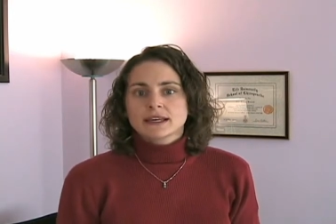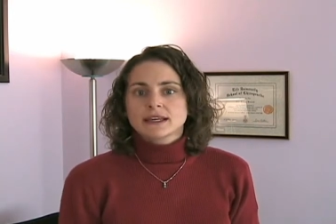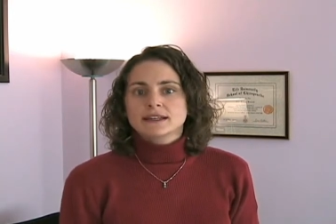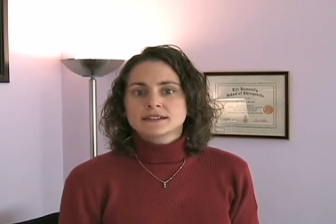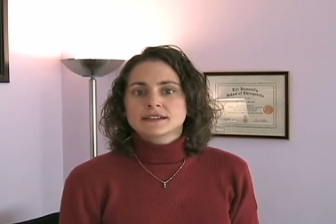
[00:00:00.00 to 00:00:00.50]

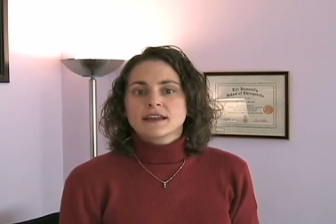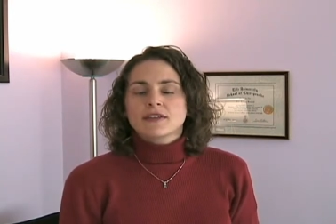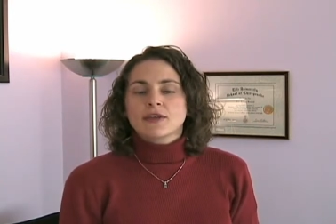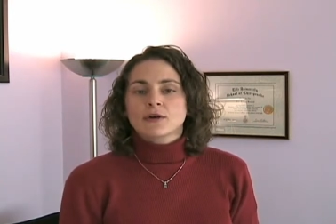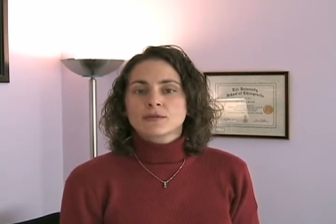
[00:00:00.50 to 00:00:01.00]
is
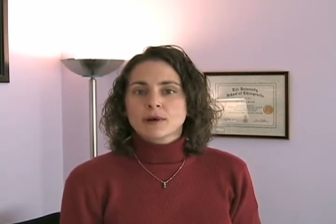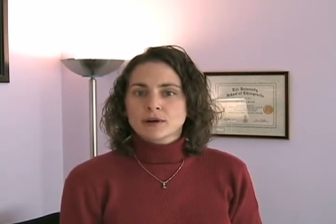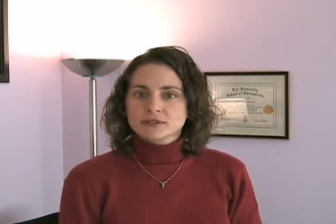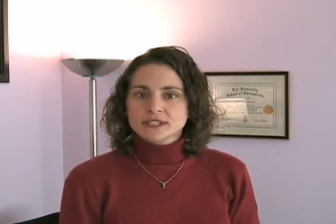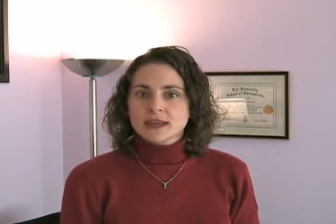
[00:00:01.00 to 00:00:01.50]
those
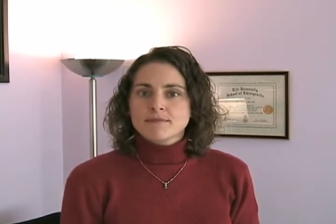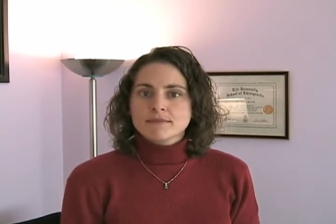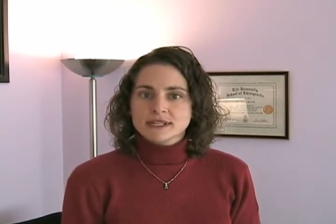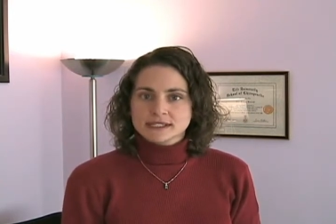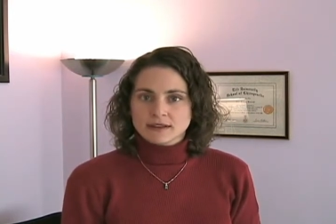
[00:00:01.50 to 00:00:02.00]
bones can
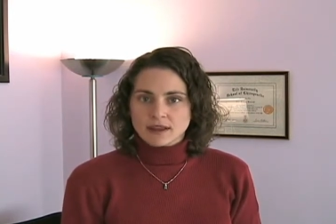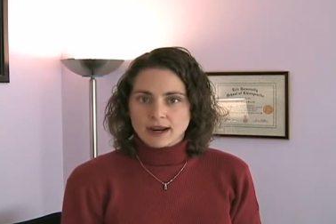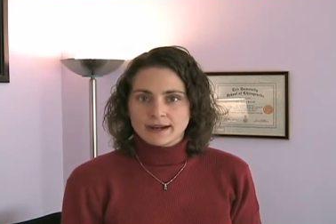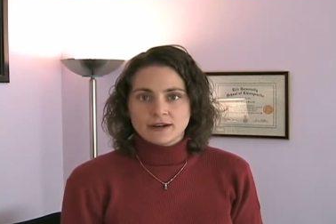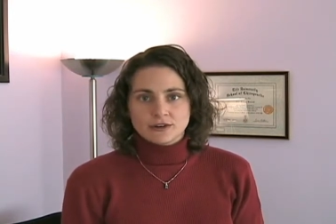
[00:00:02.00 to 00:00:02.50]

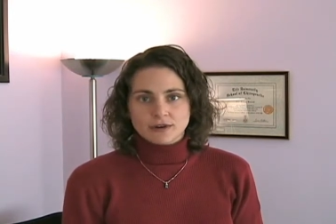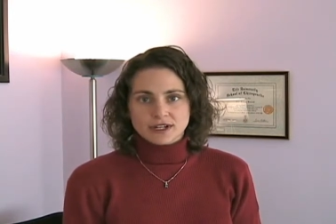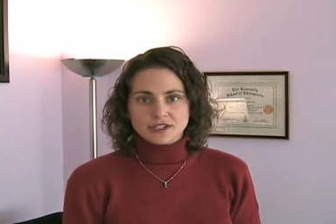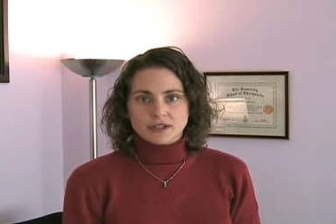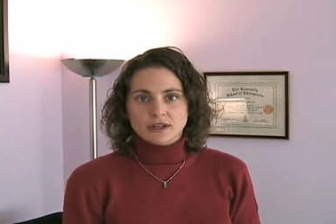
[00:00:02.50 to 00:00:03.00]
misalign in a
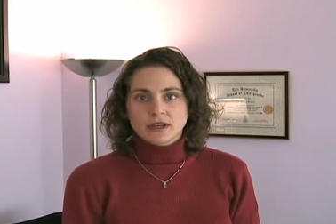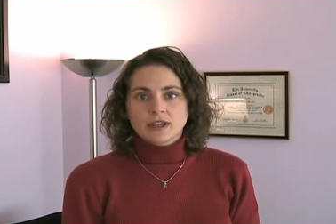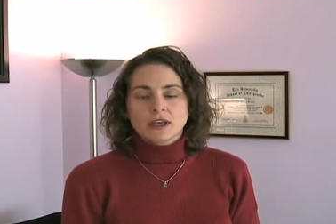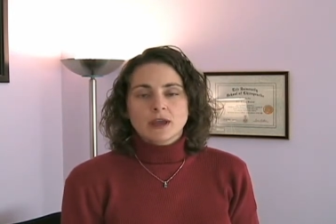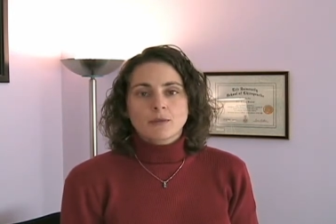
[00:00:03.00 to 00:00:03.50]
direction
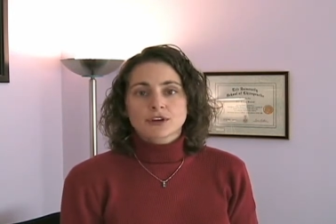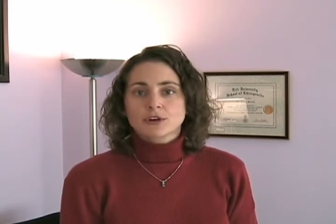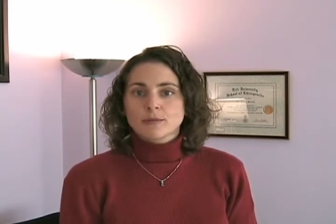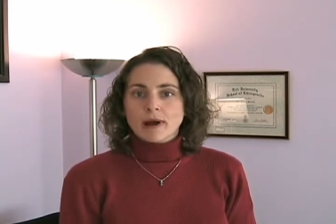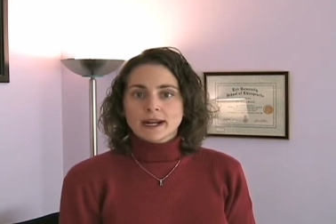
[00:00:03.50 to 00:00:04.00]
in which
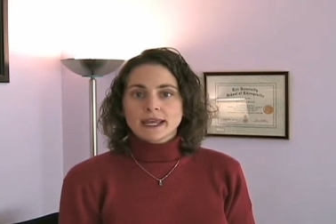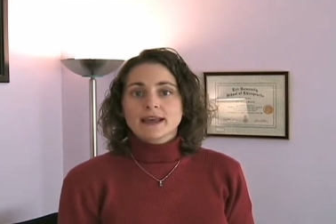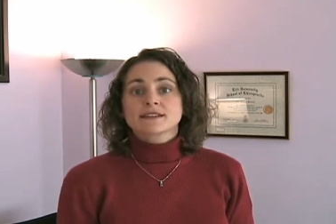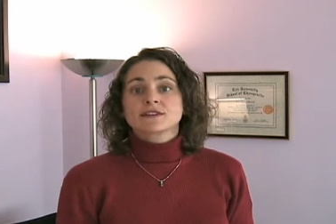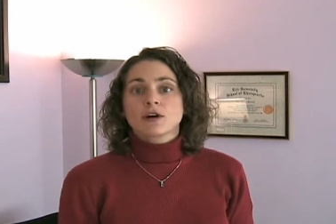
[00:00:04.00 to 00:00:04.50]
your body
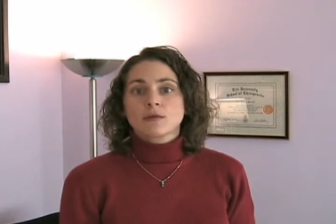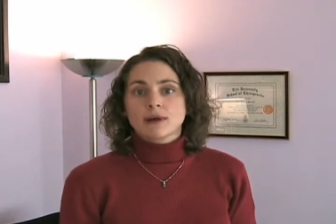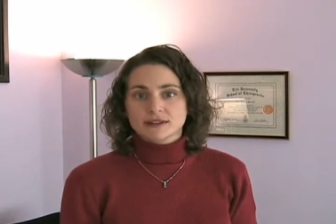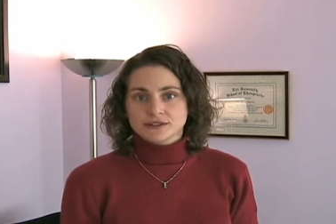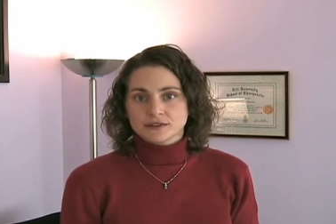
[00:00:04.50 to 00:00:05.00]
has no
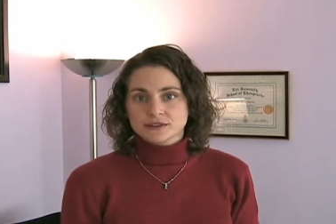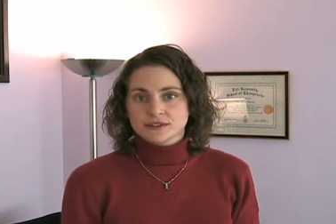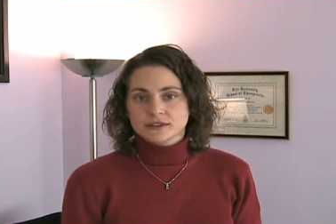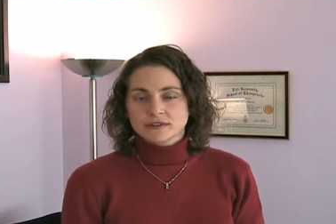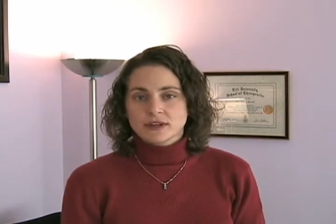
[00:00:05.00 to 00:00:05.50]
muscles
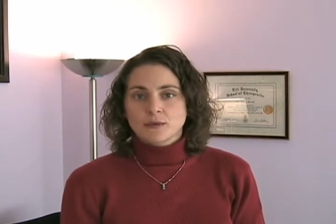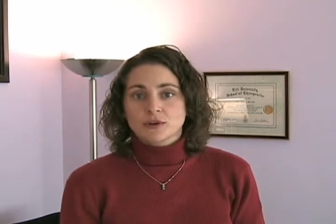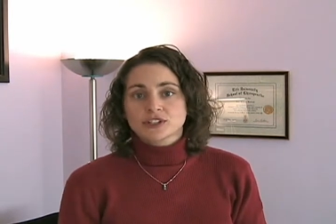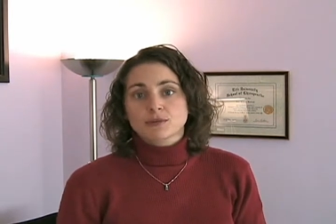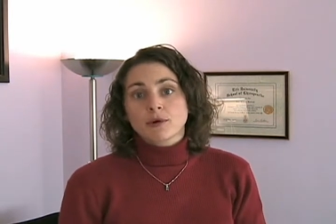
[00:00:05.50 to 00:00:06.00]
in
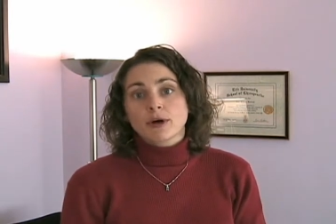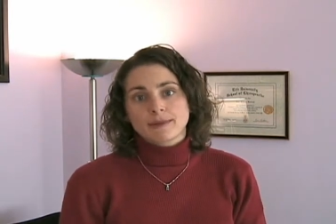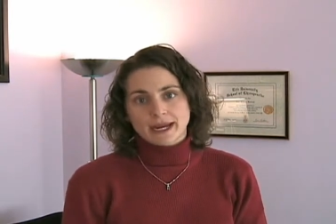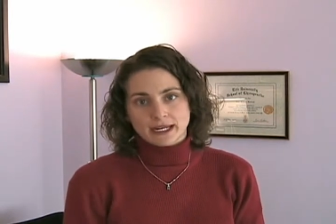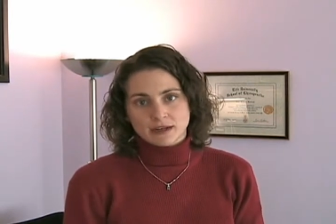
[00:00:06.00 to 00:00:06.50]
which to pull it
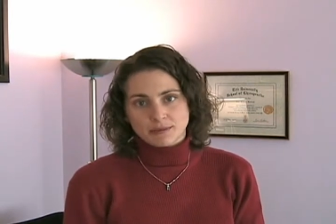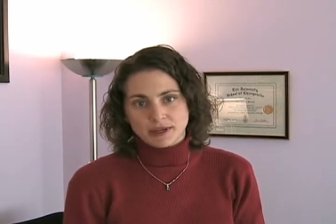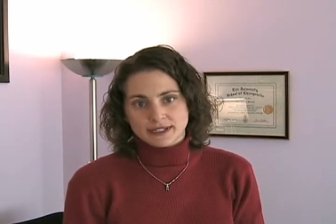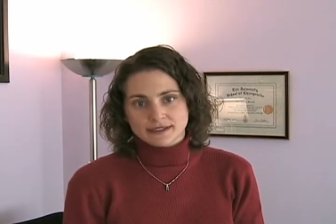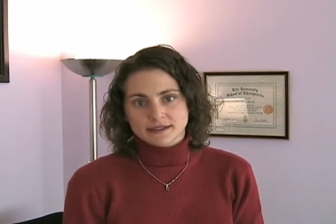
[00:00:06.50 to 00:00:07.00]
back into
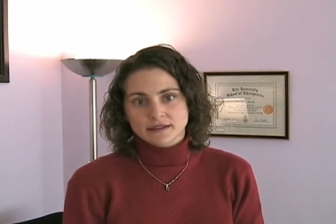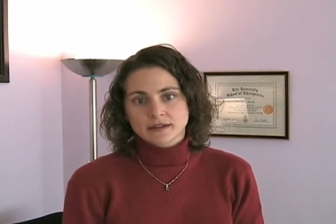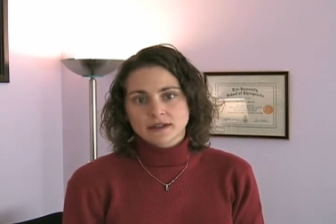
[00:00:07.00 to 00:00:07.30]
place.